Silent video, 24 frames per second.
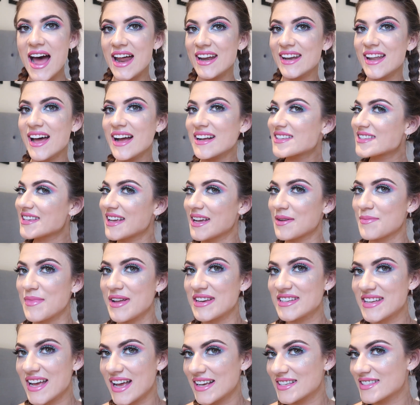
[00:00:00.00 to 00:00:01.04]
and liked seeing
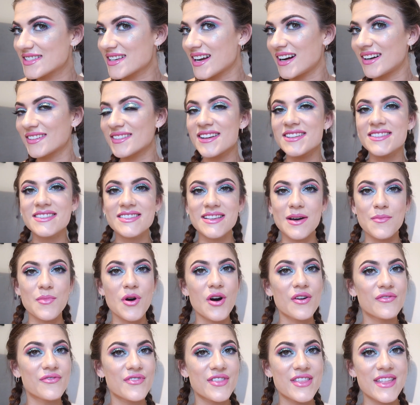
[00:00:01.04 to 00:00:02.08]
me test out some
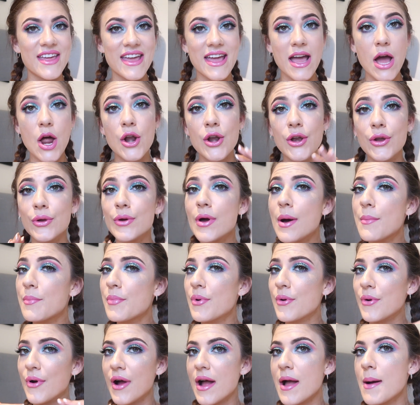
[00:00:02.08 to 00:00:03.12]
of the new
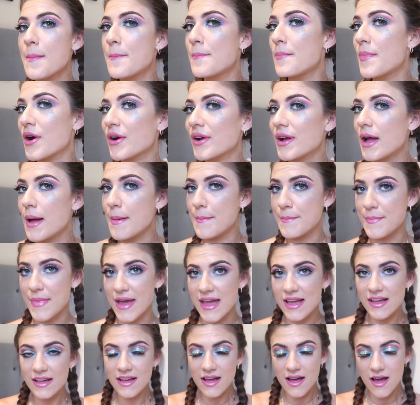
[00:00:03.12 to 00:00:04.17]
Primark
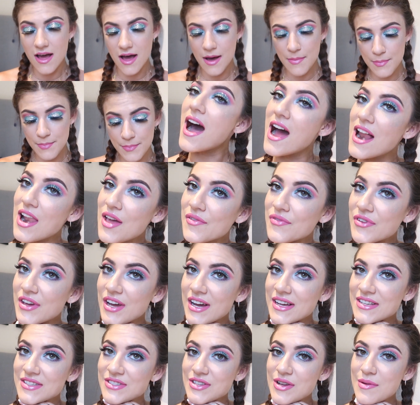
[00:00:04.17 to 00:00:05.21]
makeup. I love you
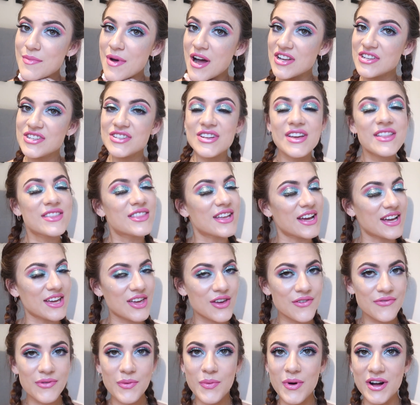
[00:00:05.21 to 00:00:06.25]
guys so much. Thank
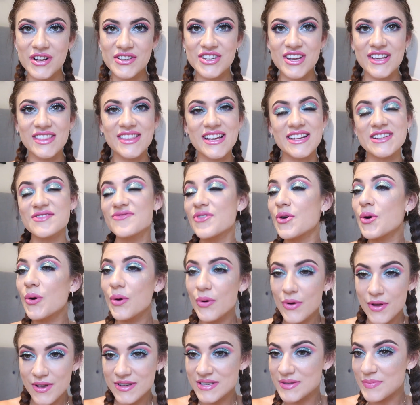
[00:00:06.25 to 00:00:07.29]
you for watching. Thanks for
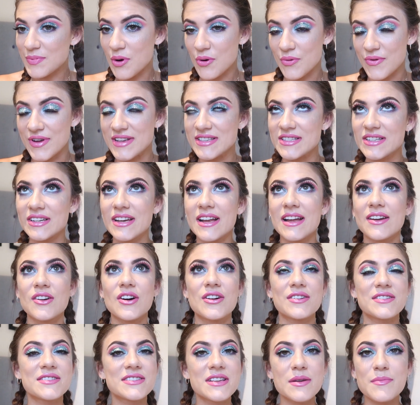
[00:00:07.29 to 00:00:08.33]
all your support recently. It
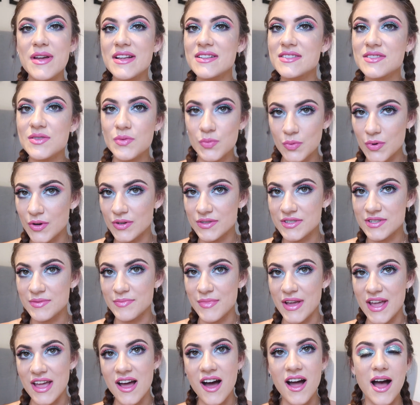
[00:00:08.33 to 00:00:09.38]
honestly means the world to
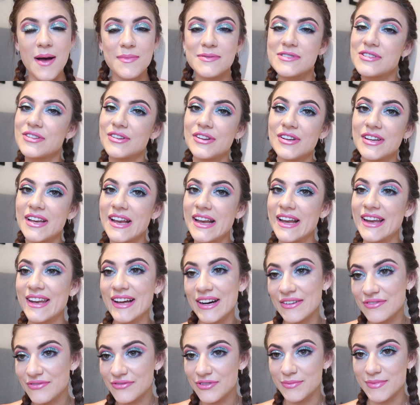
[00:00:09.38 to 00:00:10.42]
me. I absolutely
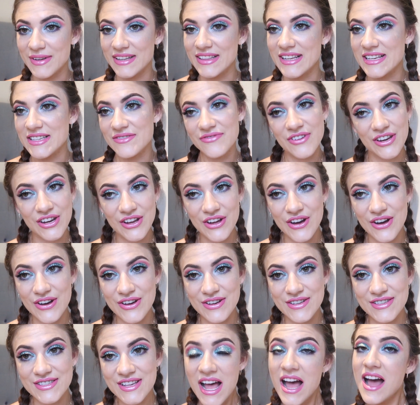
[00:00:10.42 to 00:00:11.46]
love filming these
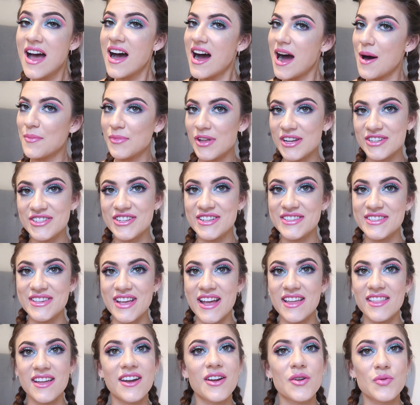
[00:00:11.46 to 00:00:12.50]
videos. I'm not just
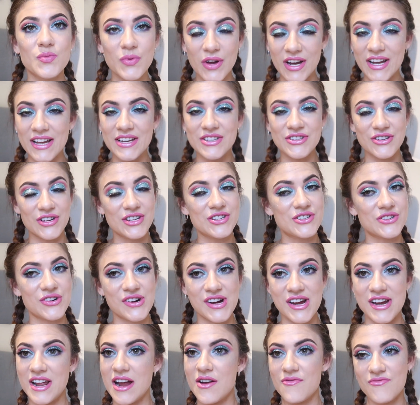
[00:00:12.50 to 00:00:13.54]
saying that. I really do
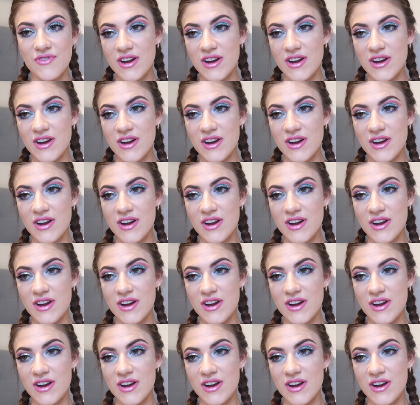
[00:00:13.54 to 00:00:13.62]
enjoy it. I